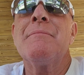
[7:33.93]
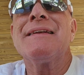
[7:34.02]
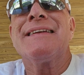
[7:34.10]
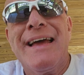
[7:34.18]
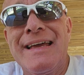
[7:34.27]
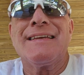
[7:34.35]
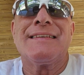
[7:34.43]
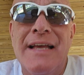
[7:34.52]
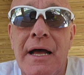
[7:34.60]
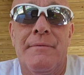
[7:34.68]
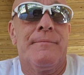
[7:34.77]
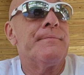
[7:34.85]
let me tell you
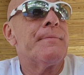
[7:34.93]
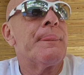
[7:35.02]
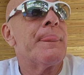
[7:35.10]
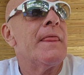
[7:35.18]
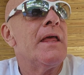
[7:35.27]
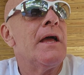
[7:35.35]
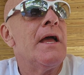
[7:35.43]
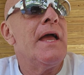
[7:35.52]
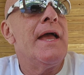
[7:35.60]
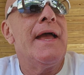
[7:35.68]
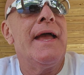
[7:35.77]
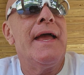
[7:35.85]
something.
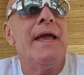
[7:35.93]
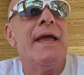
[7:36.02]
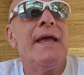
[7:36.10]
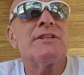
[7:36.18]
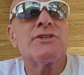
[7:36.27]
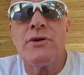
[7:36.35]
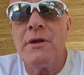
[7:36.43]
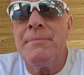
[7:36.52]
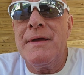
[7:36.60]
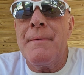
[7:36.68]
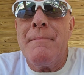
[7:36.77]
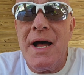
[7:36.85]
It's going to
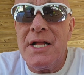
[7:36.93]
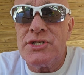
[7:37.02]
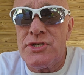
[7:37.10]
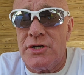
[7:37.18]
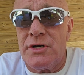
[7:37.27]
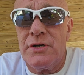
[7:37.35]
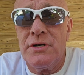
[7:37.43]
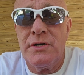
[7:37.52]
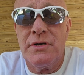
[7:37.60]
be a monster.